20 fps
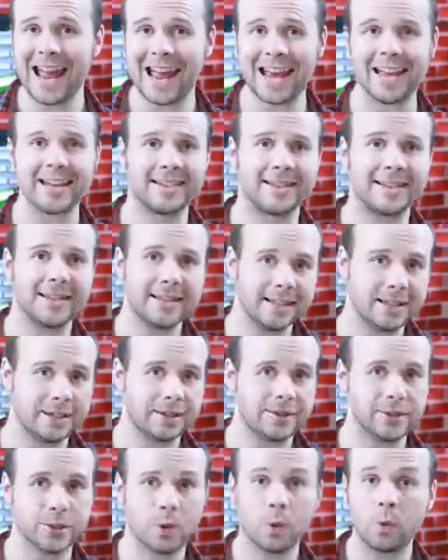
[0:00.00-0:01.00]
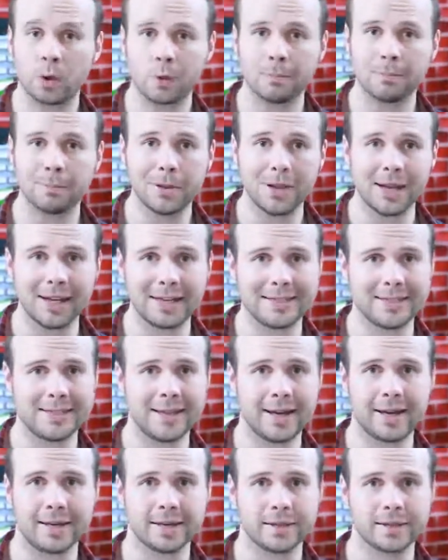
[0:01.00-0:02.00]
as is, or in plain
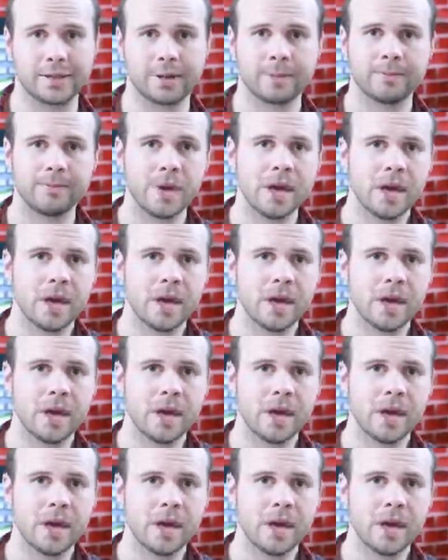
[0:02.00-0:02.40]
text.